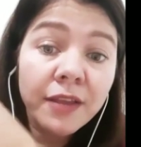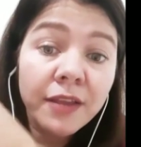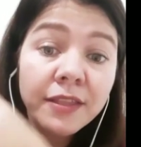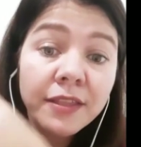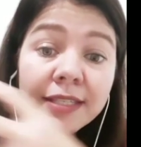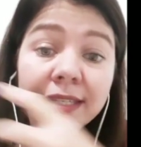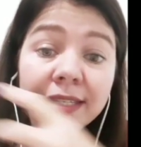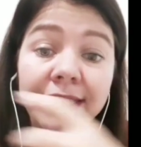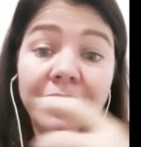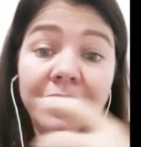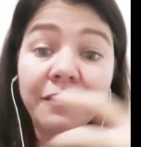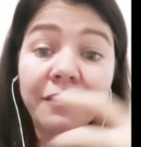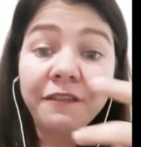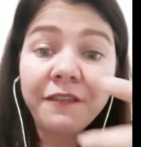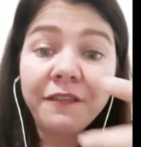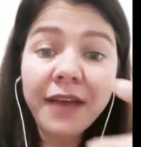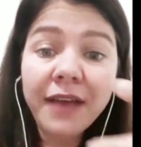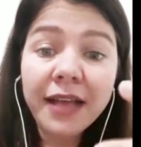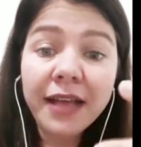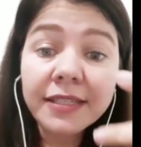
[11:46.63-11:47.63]
This is the
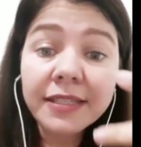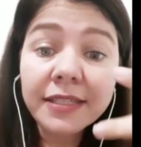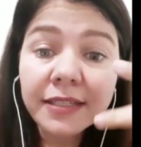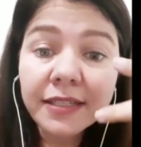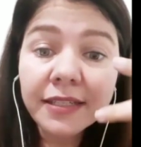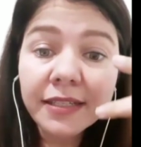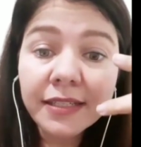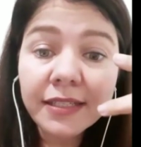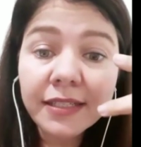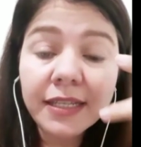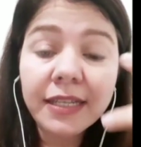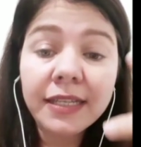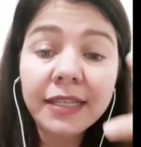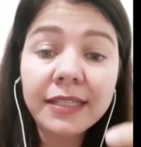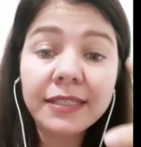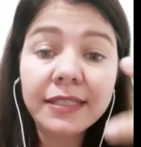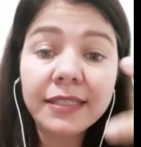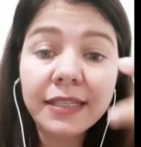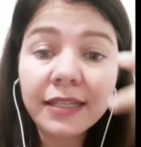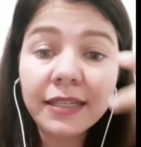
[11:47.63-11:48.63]
fastest,
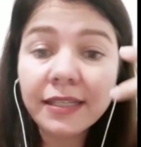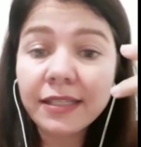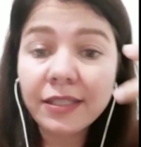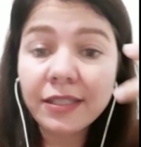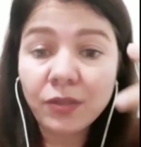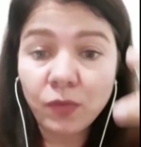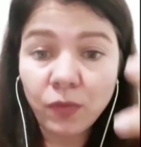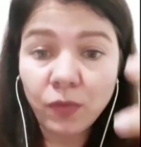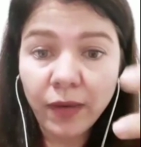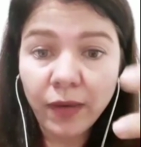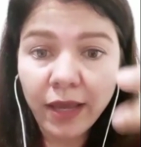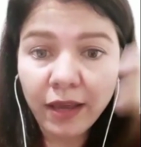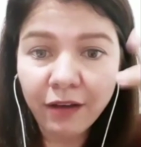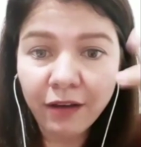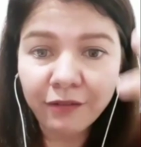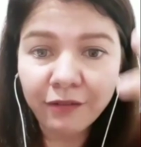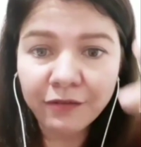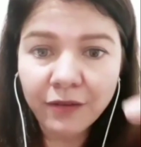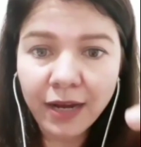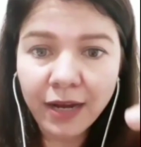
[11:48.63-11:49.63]
easiest way
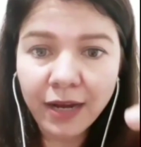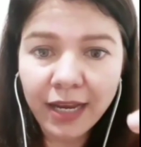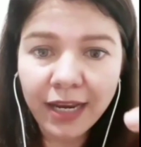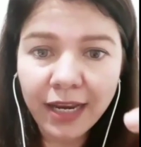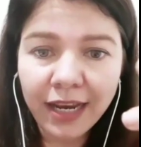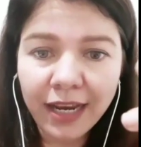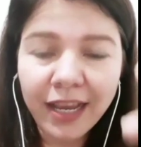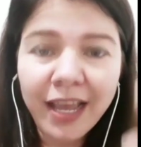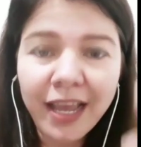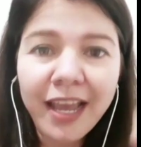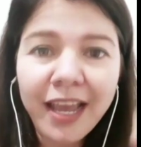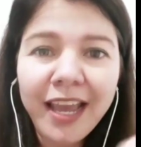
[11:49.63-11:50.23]
of writing.